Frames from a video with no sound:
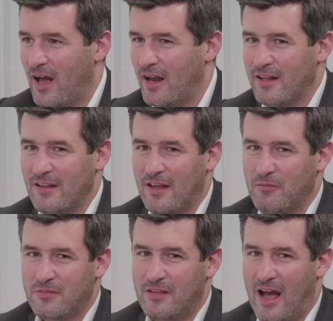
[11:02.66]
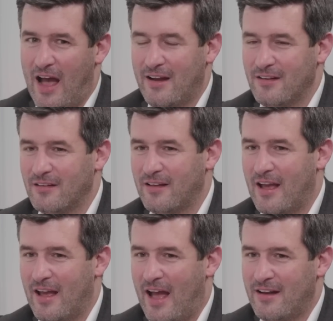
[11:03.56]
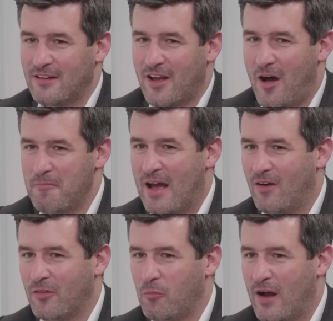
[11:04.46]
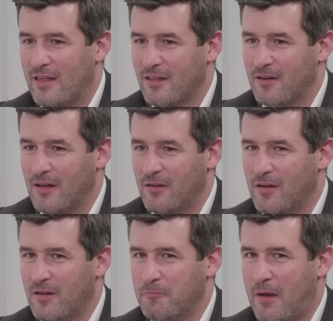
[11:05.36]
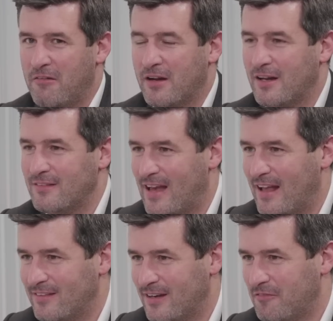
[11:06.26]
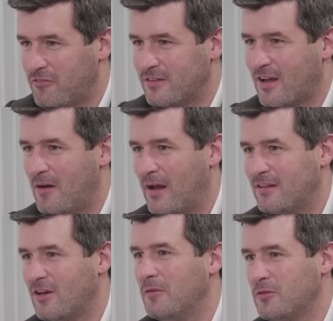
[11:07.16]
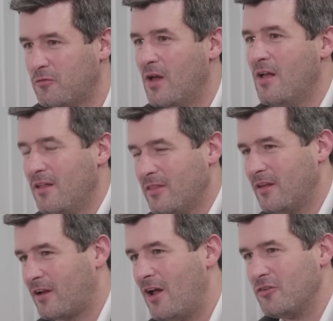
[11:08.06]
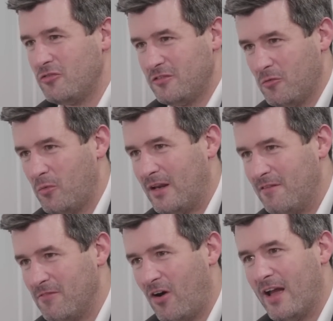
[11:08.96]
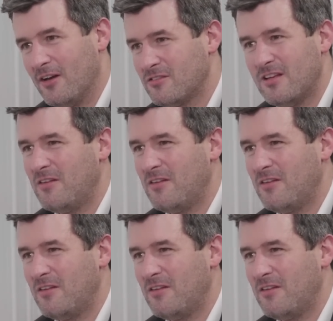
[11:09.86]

and it hadn't come out the way that Barry had intended it for it to come out in terms of the countries that we'd invited us.